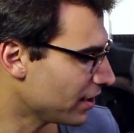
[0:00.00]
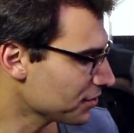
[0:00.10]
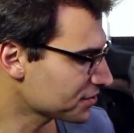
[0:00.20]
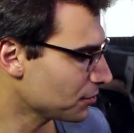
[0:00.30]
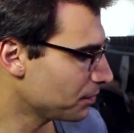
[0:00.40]
I
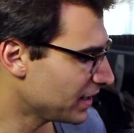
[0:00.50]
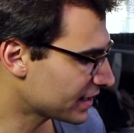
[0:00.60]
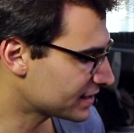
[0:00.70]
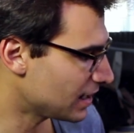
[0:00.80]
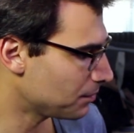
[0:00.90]
also
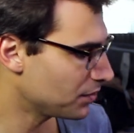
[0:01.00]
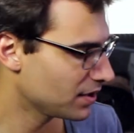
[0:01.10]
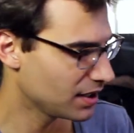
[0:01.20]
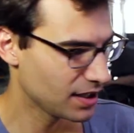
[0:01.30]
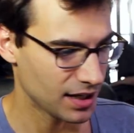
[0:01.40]
picked up
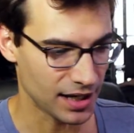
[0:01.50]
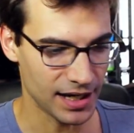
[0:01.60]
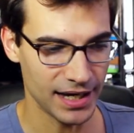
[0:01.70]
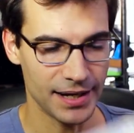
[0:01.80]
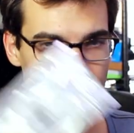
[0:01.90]

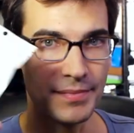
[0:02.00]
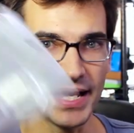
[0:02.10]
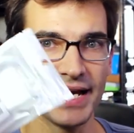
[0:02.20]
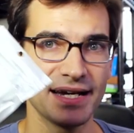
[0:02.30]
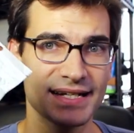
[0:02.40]

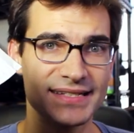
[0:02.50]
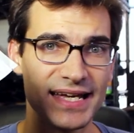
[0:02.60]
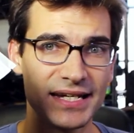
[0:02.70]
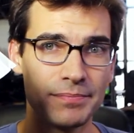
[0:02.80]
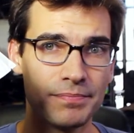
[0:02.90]
an
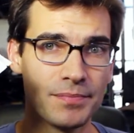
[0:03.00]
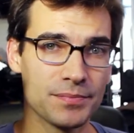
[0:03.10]
extended